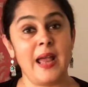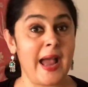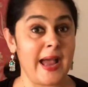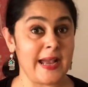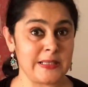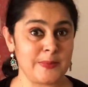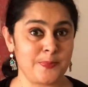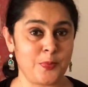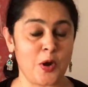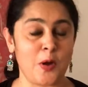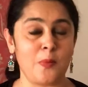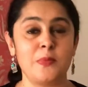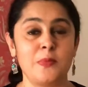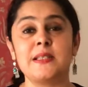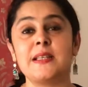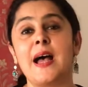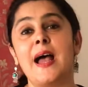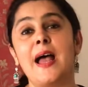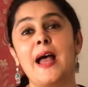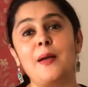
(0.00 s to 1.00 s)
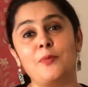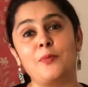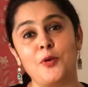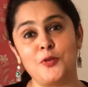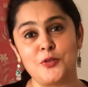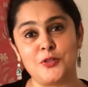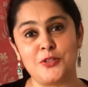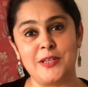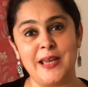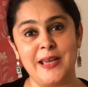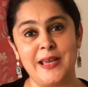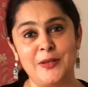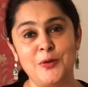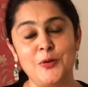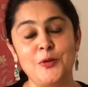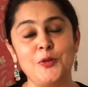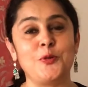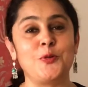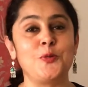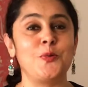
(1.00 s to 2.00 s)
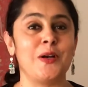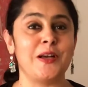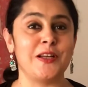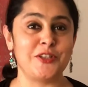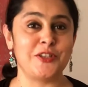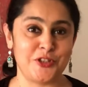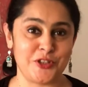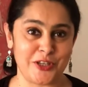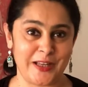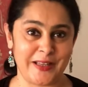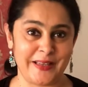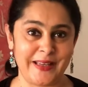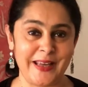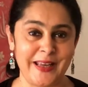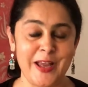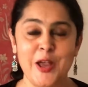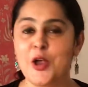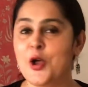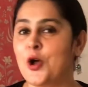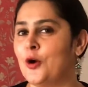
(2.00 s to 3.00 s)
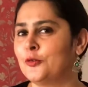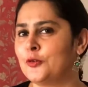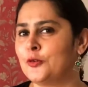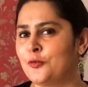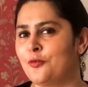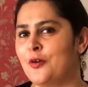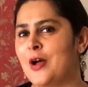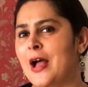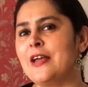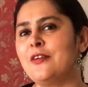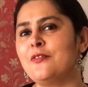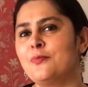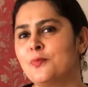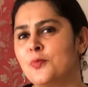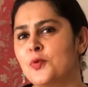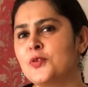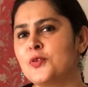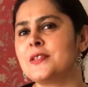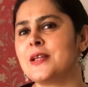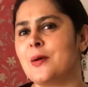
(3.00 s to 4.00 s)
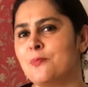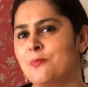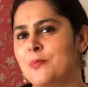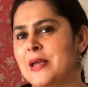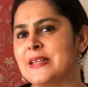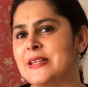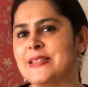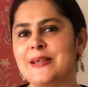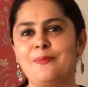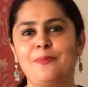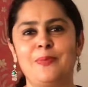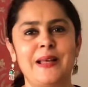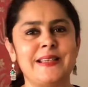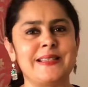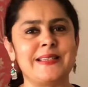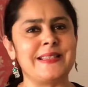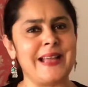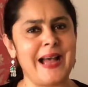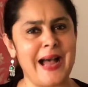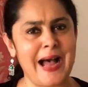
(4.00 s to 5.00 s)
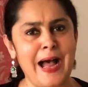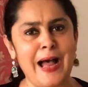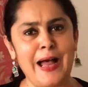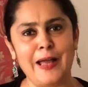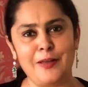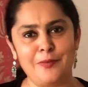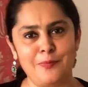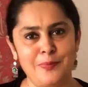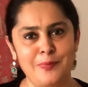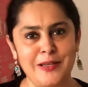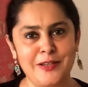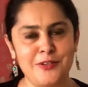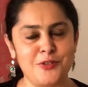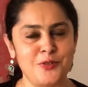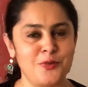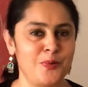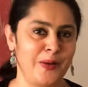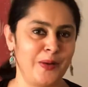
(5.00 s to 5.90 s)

As promised, I am going to take you through a journey of the 5 most amazing places I have been to